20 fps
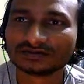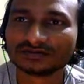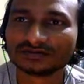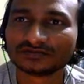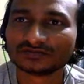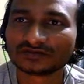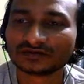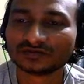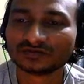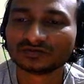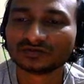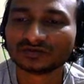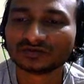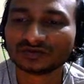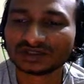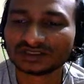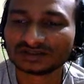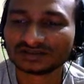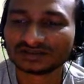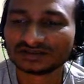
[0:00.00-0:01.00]
from
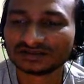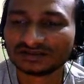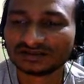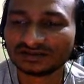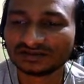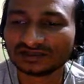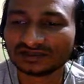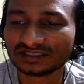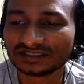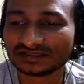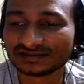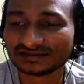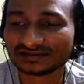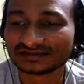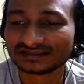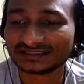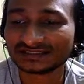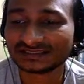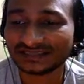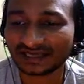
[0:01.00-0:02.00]
what you
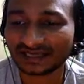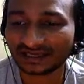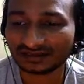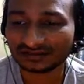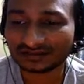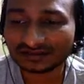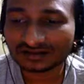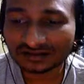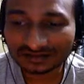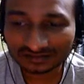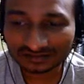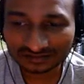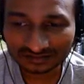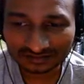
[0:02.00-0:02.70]
can tell,